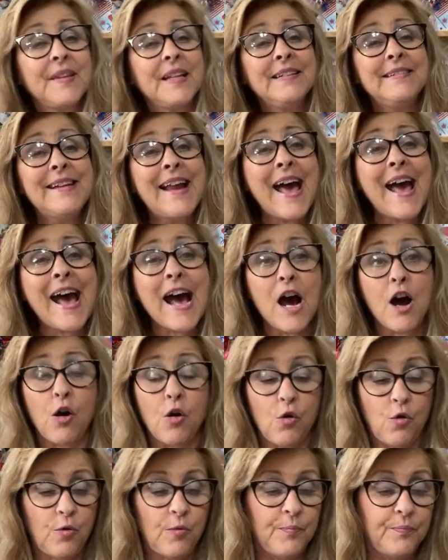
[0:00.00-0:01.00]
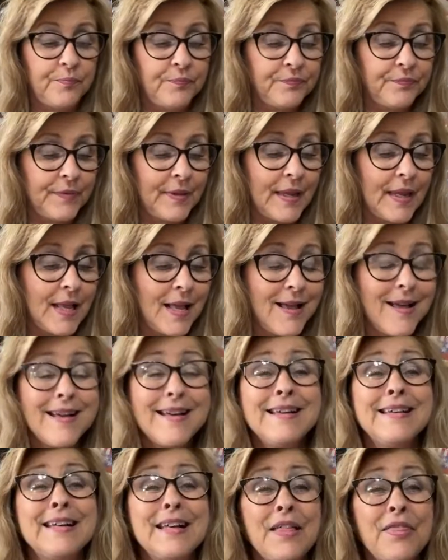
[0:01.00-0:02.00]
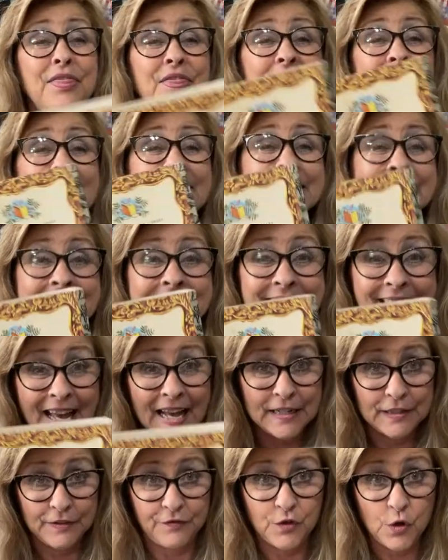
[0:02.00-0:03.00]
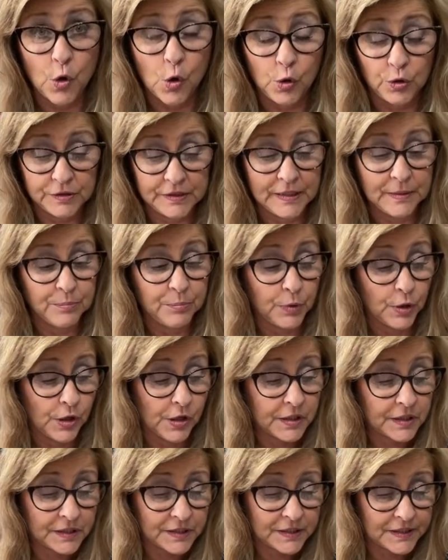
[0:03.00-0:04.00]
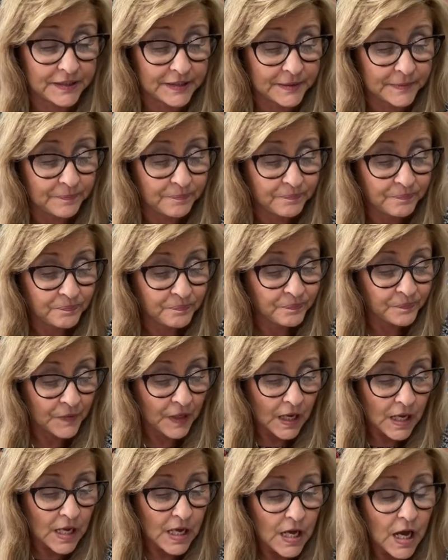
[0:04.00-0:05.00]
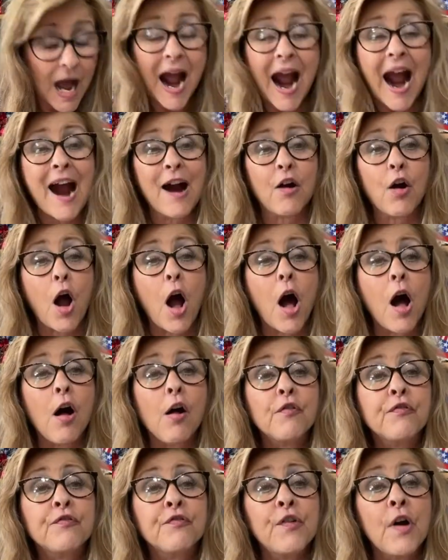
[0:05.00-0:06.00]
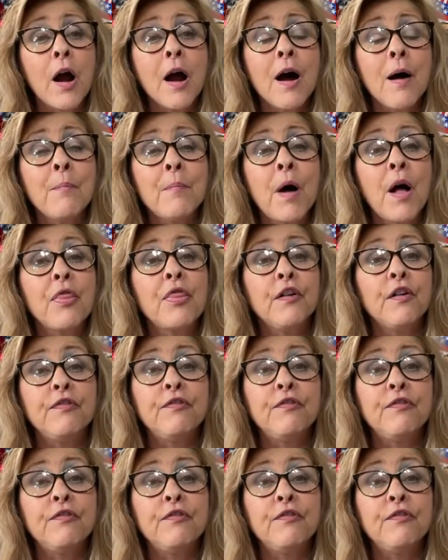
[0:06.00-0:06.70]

Now, this set of golden books are all from the